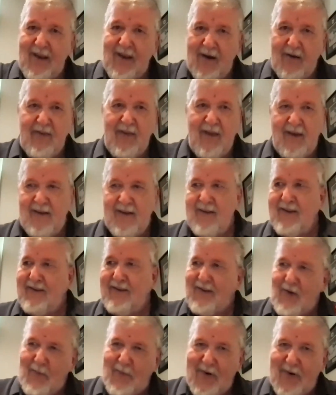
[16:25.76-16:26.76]
their thing, and this
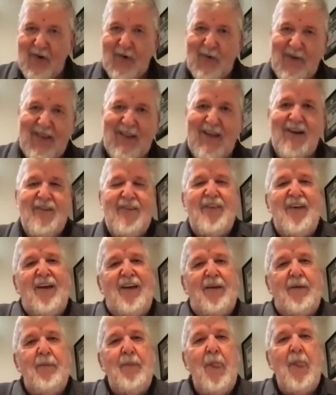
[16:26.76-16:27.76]
group are doing their
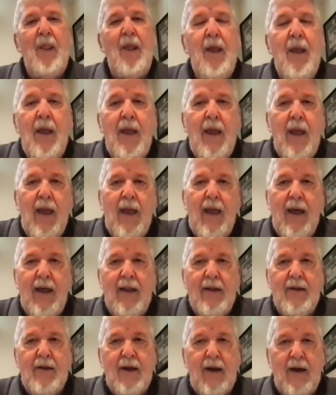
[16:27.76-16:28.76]
thing,
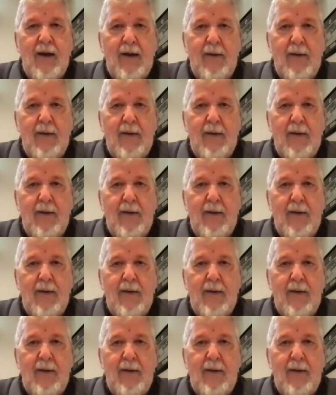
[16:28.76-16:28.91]
and